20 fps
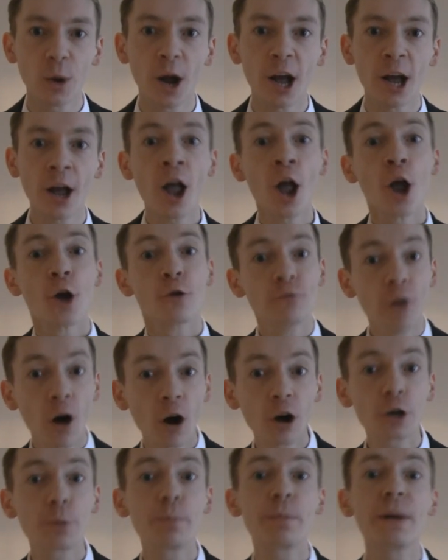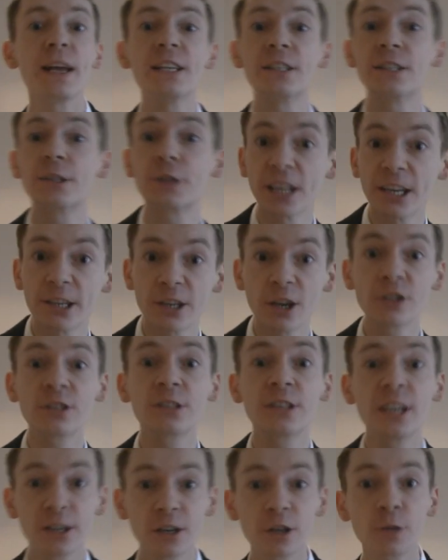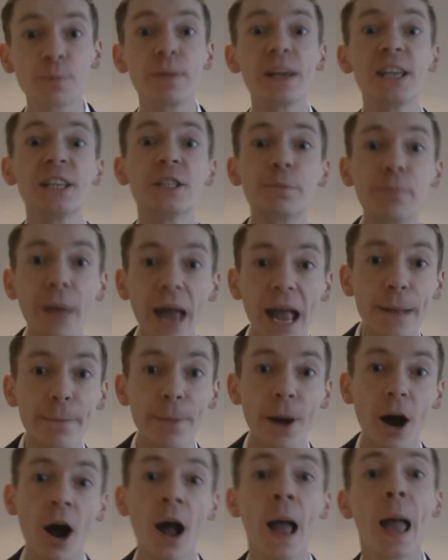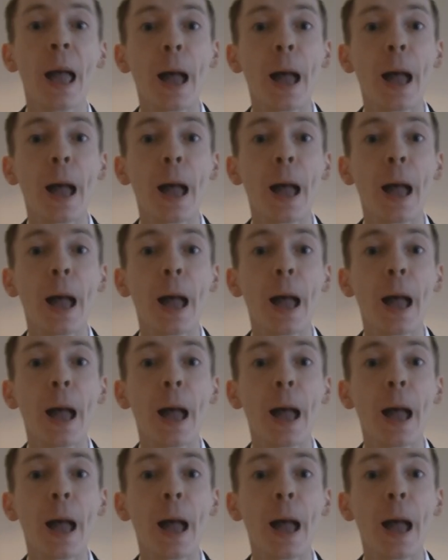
where rock beats scissors, scissors beats paper,